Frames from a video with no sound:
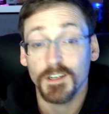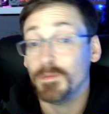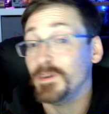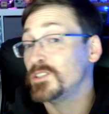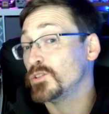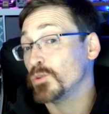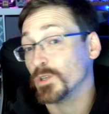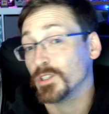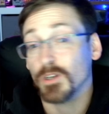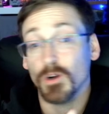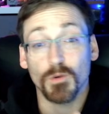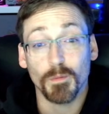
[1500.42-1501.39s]
be
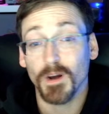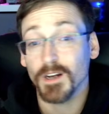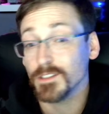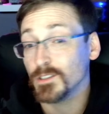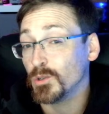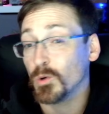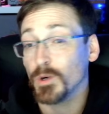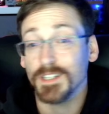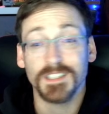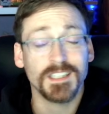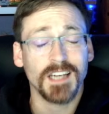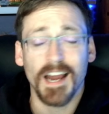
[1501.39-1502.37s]
source code,
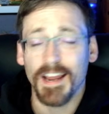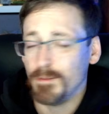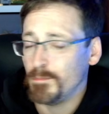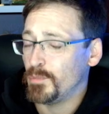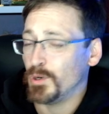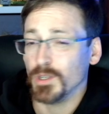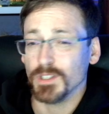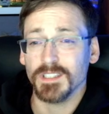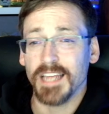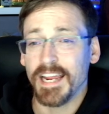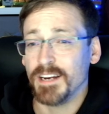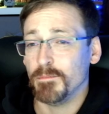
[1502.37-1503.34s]
repositories, guidebooks,
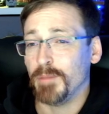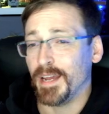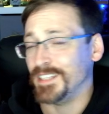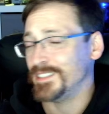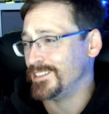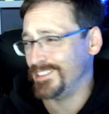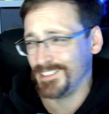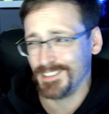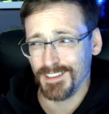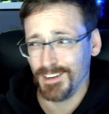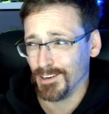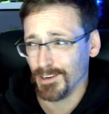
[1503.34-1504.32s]

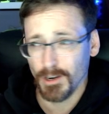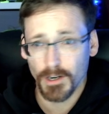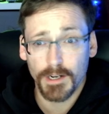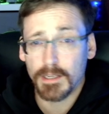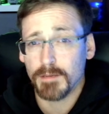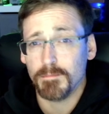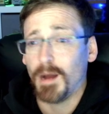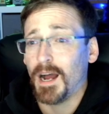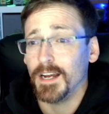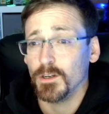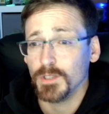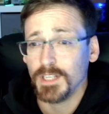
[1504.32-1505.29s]
databases, already
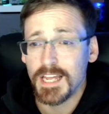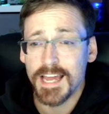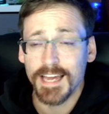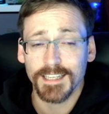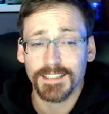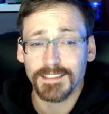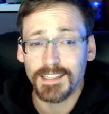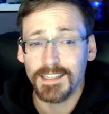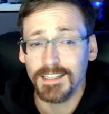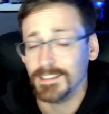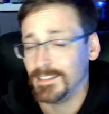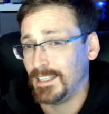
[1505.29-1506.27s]
compiled
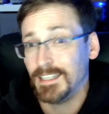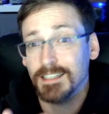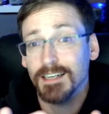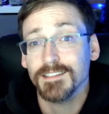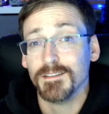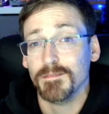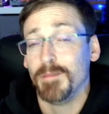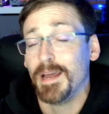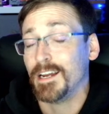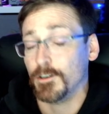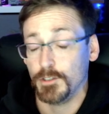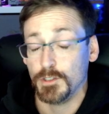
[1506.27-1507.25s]
EXEs. It doesn't
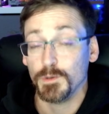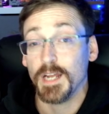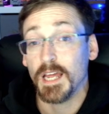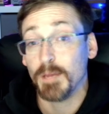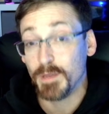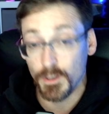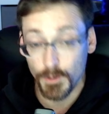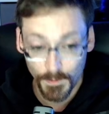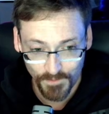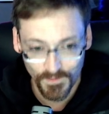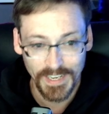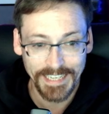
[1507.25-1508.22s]
matter. You name it, you
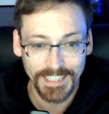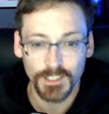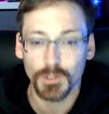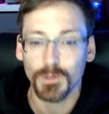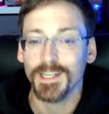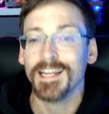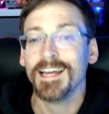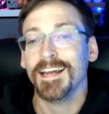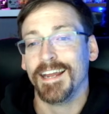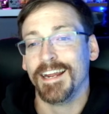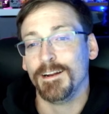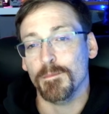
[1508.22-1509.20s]
can feed it to it,
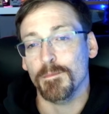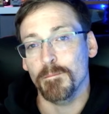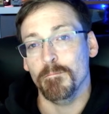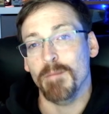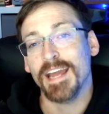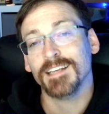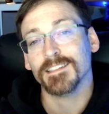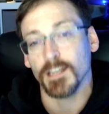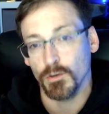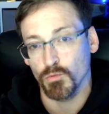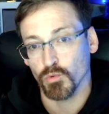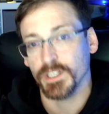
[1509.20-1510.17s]
and it makes
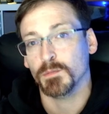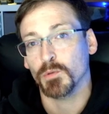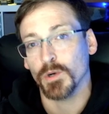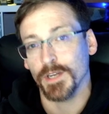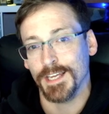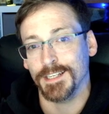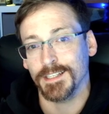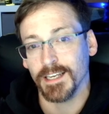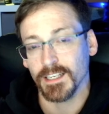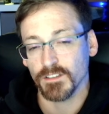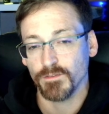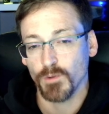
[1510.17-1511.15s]
a readable
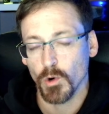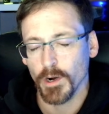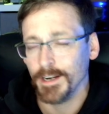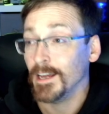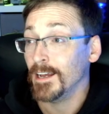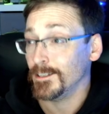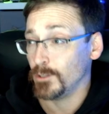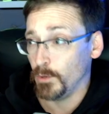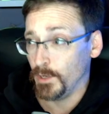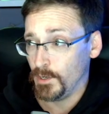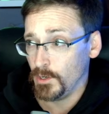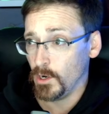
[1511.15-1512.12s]
index for it so
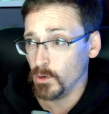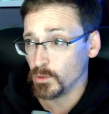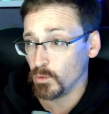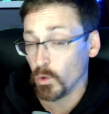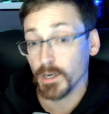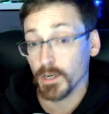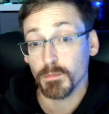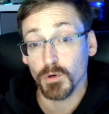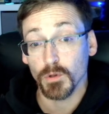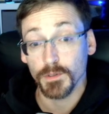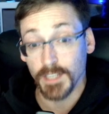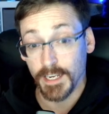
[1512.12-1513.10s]
it knows where to
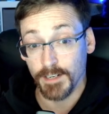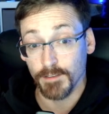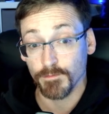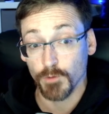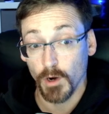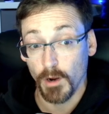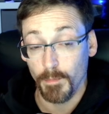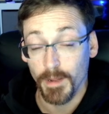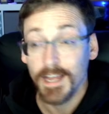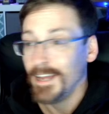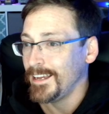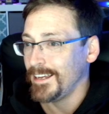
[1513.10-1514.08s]
pull data from.
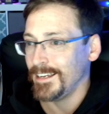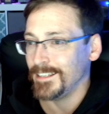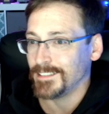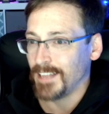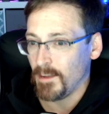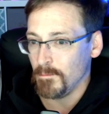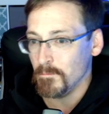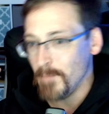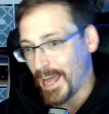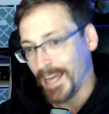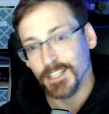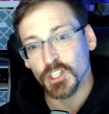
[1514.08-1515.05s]
It's a
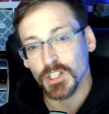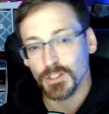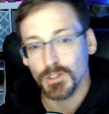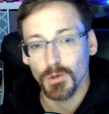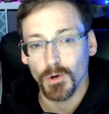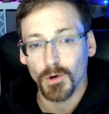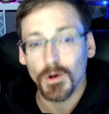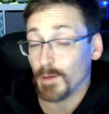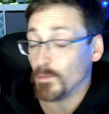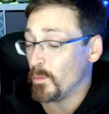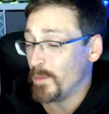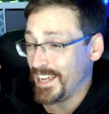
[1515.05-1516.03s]
magic tool.
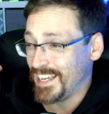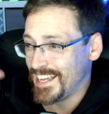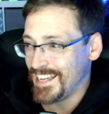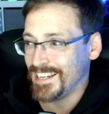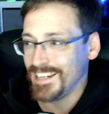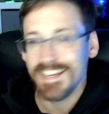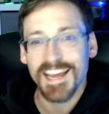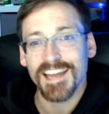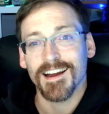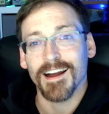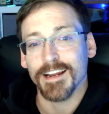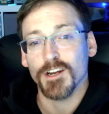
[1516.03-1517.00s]
Will make any
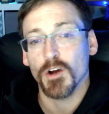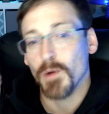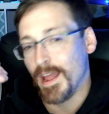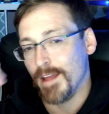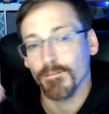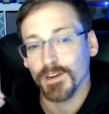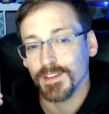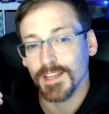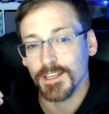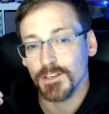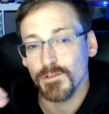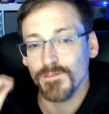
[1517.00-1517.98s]
AI know
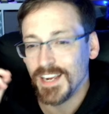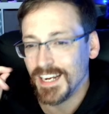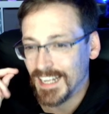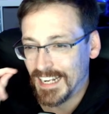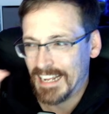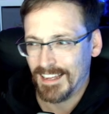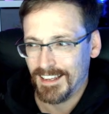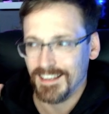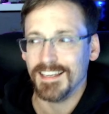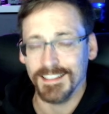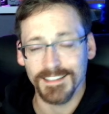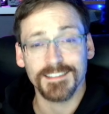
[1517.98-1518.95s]
everything you feed it
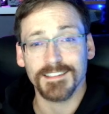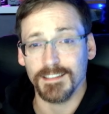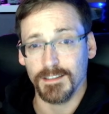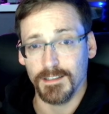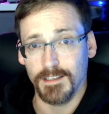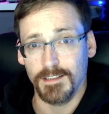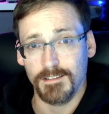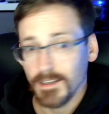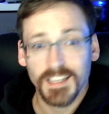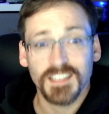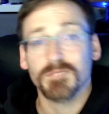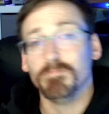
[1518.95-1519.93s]
instantly.
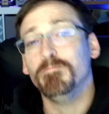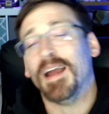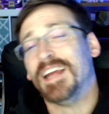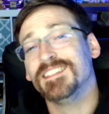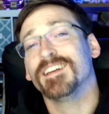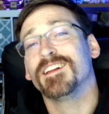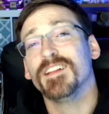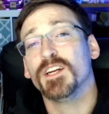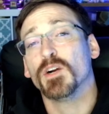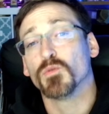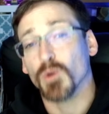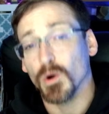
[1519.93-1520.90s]
It's basically
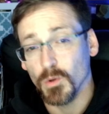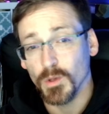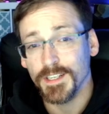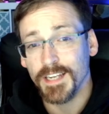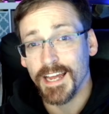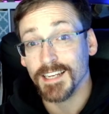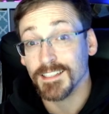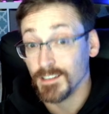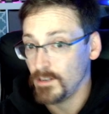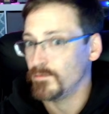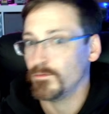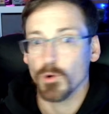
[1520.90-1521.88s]
a Rolodex
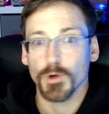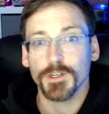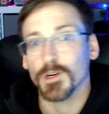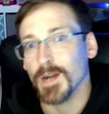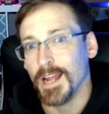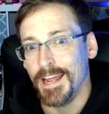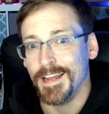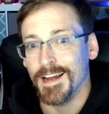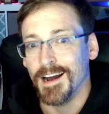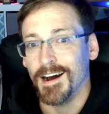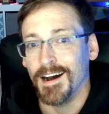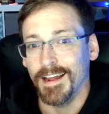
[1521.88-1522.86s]
for your
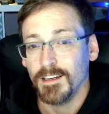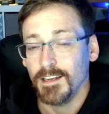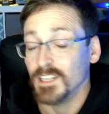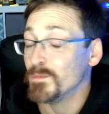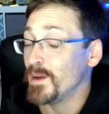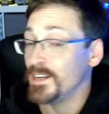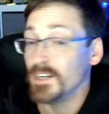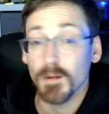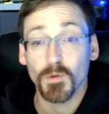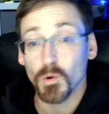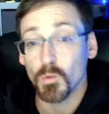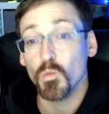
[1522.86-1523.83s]
AI. It's my
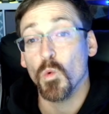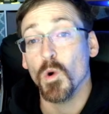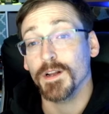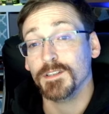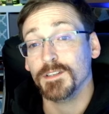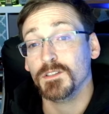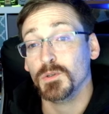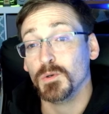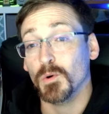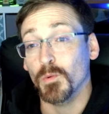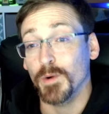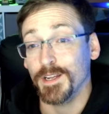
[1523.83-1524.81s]
number one
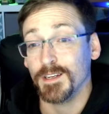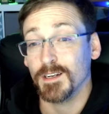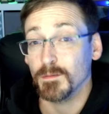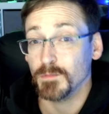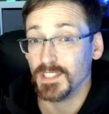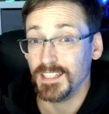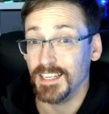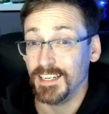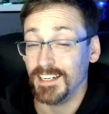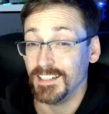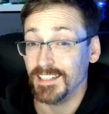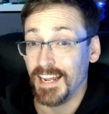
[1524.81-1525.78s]
tool when it comes to
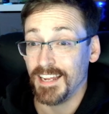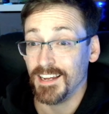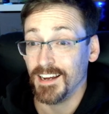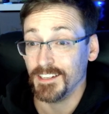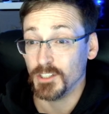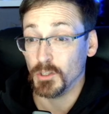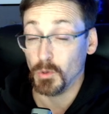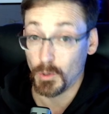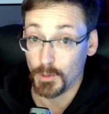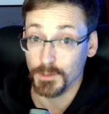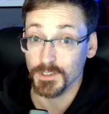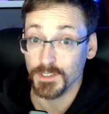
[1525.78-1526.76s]
getting an AI to
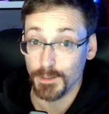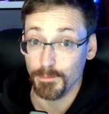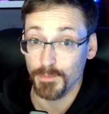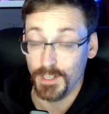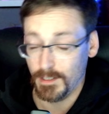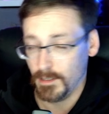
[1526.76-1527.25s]
learn something,